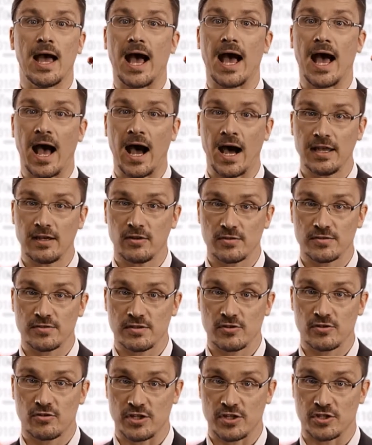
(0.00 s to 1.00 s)
A high
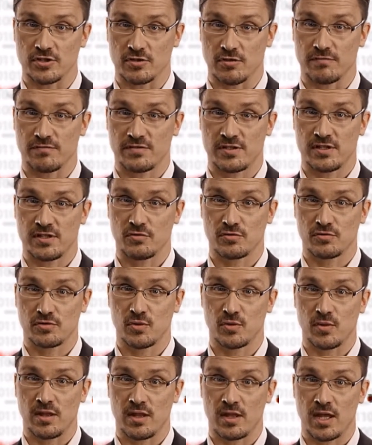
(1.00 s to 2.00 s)
concentration of
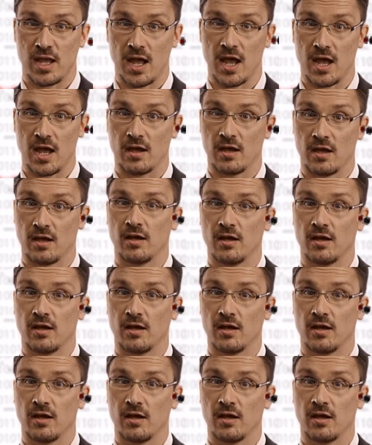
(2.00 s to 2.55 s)
CO2 in the air